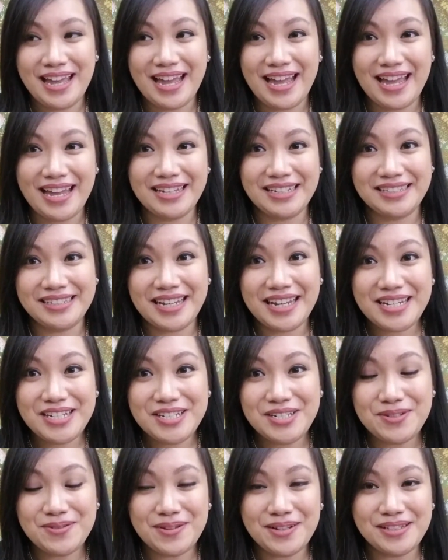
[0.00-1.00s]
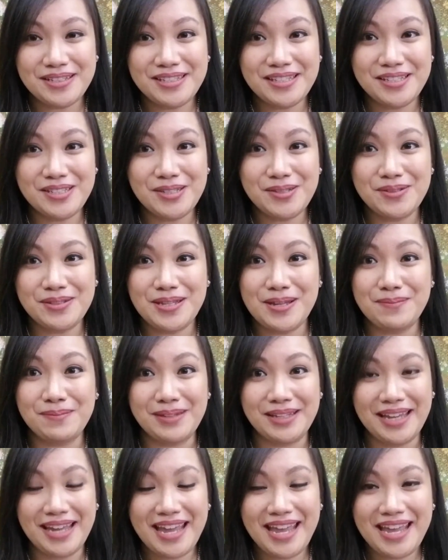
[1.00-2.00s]
and an extra one since you sent
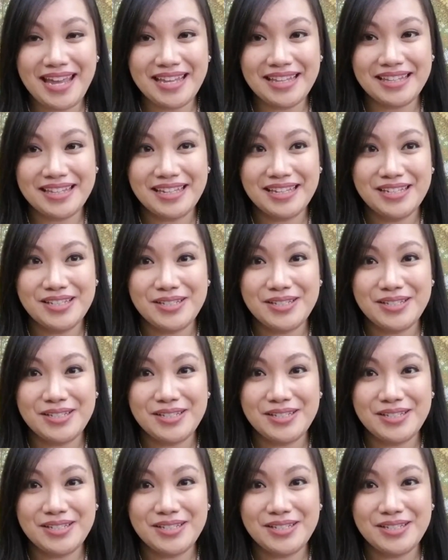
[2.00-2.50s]
me 8.